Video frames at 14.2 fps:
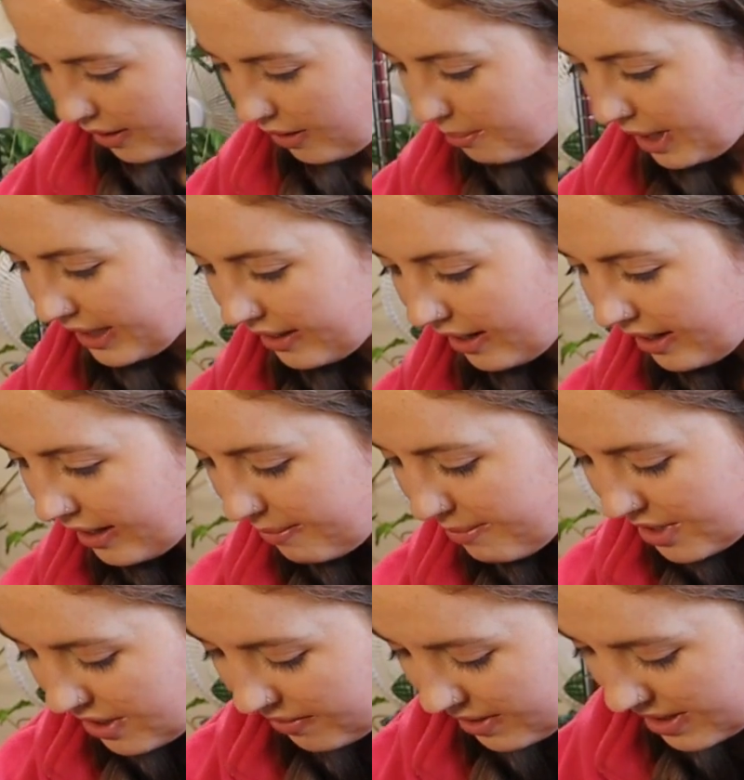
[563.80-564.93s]
Oh my god, I'm
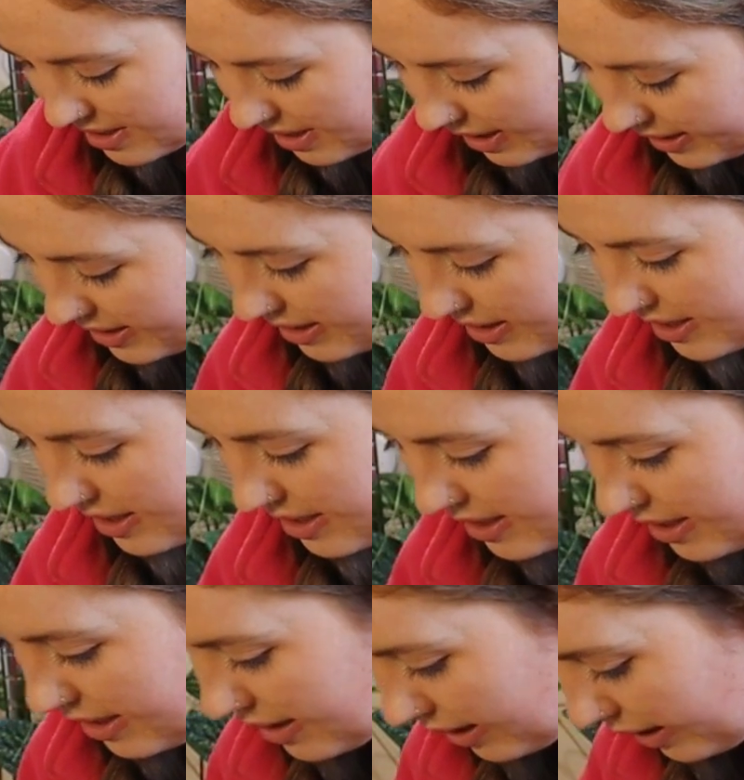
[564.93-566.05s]
so excited to
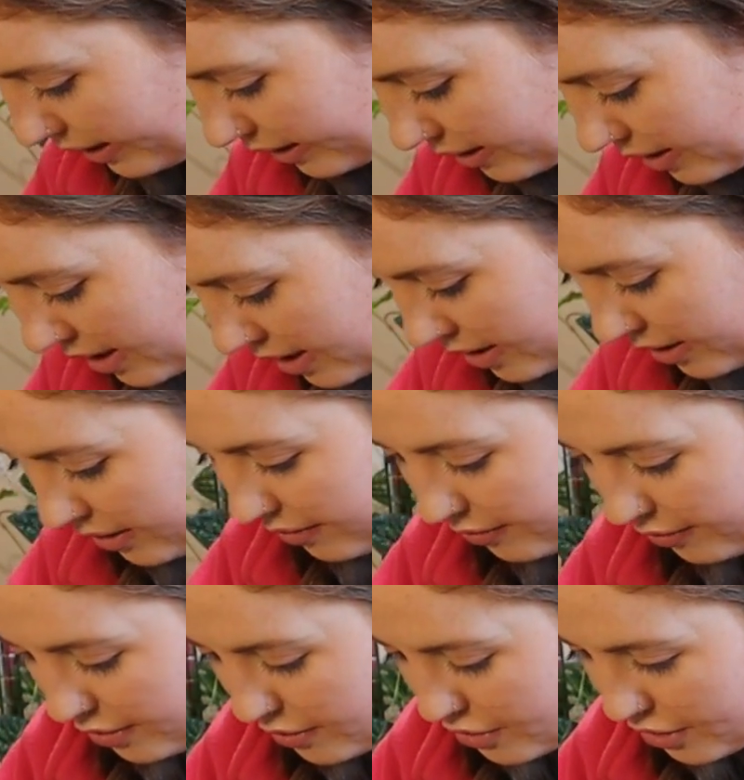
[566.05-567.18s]
see like the
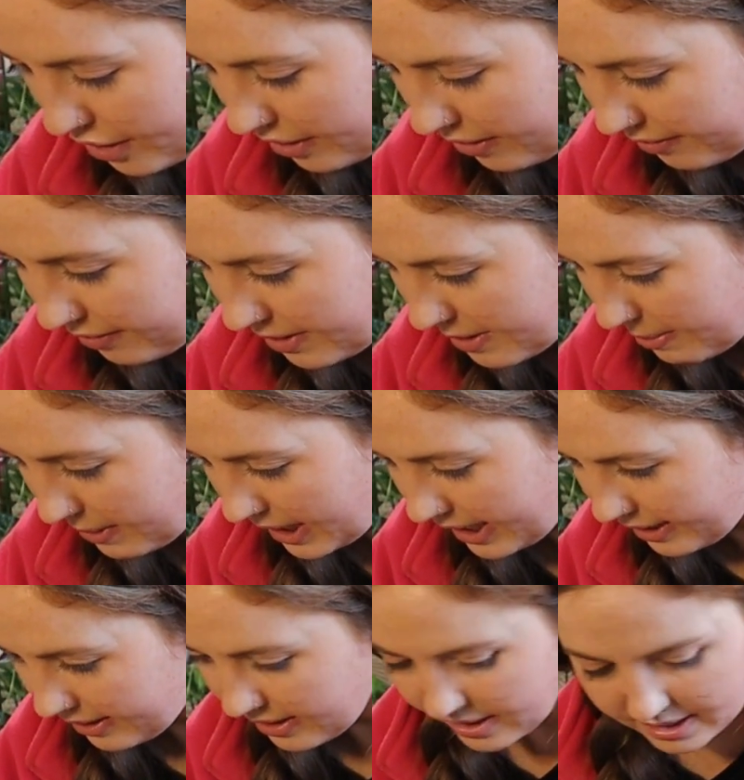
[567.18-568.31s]
future of this
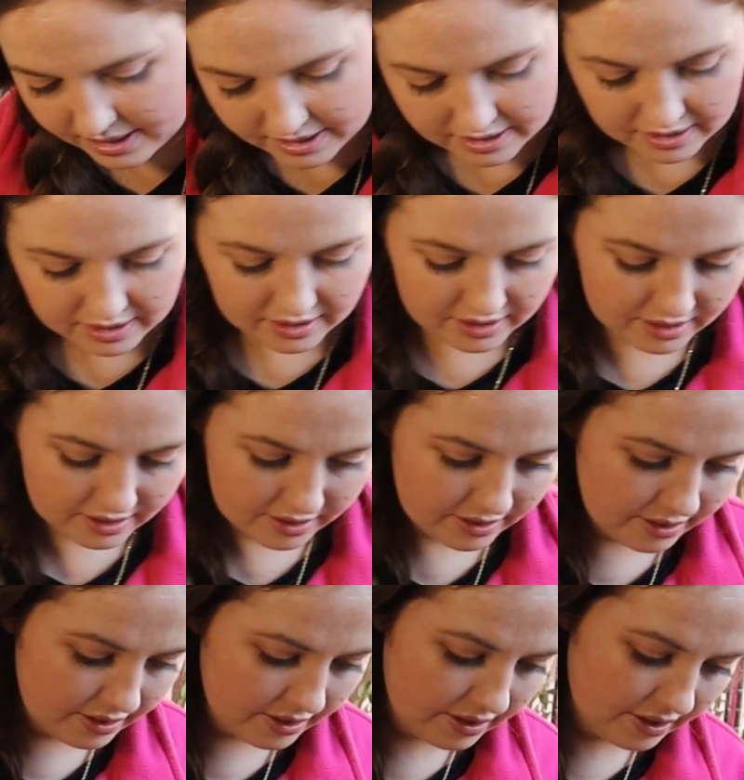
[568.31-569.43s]
plant.
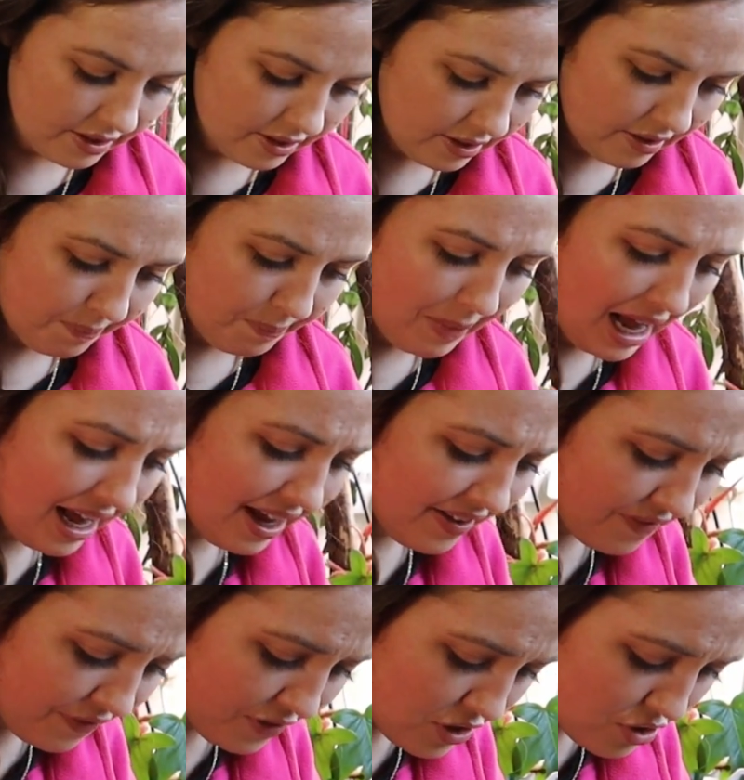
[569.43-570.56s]
My
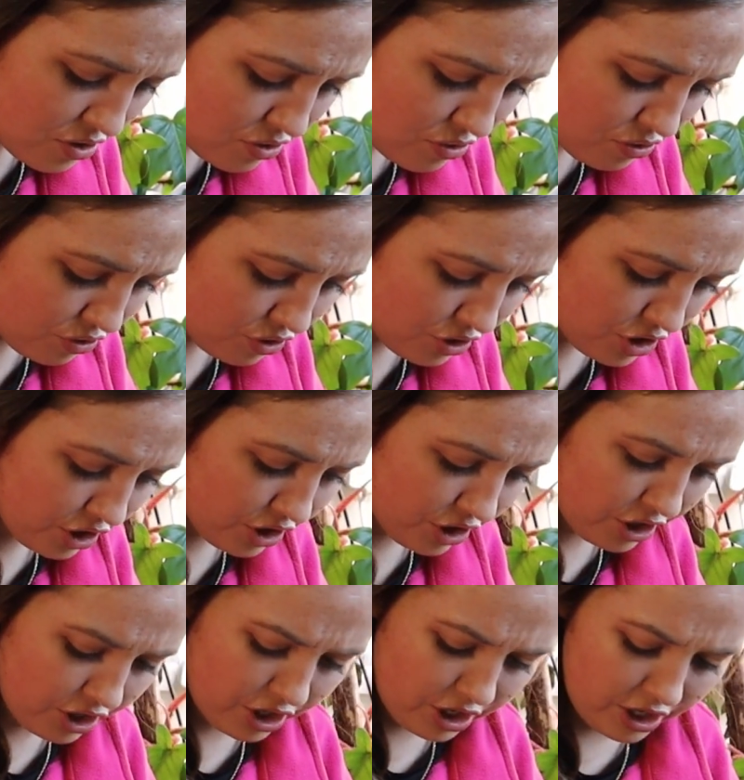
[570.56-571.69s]

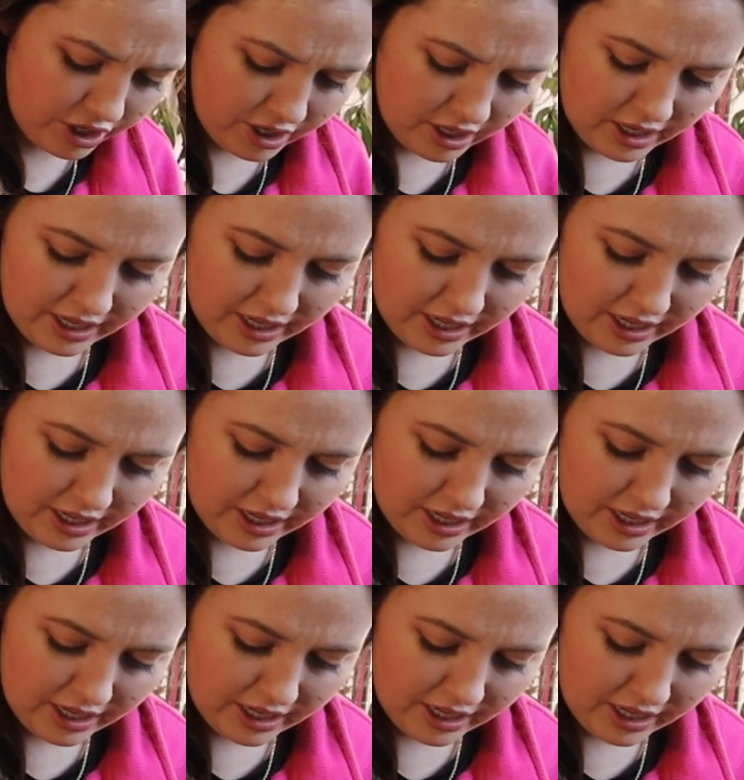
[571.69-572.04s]
future.